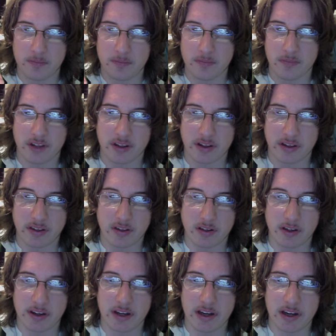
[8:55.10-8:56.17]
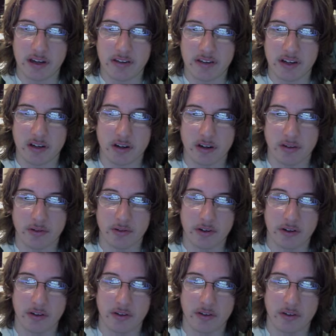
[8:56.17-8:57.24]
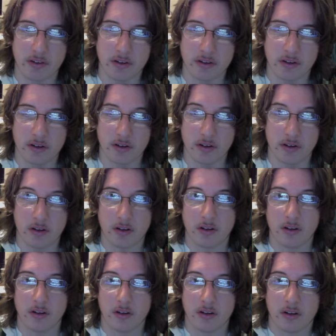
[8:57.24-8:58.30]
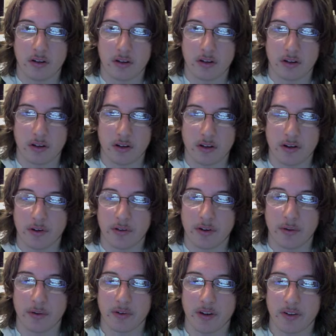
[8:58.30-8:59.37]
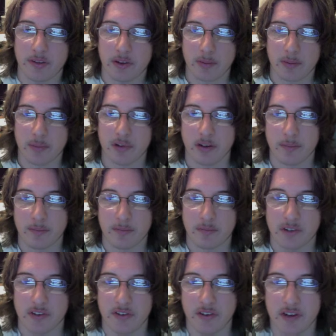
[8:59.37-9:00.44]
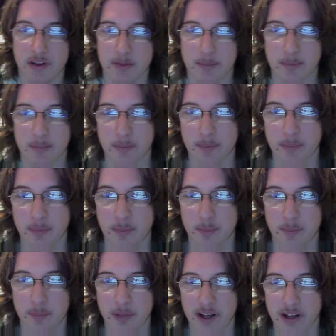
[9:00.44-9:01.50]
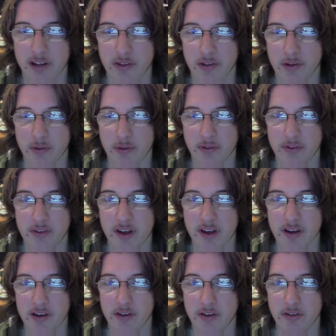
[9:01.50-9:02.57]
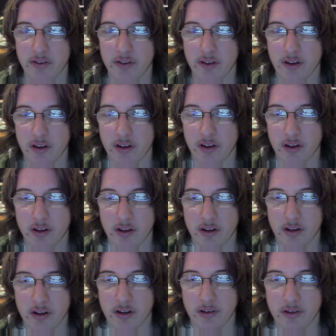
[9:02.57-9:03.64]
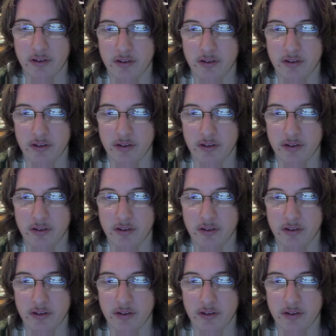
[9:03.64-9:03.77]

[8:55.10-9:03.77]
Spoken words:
like the late 1800s. There were nothing but, you see, back in those days, these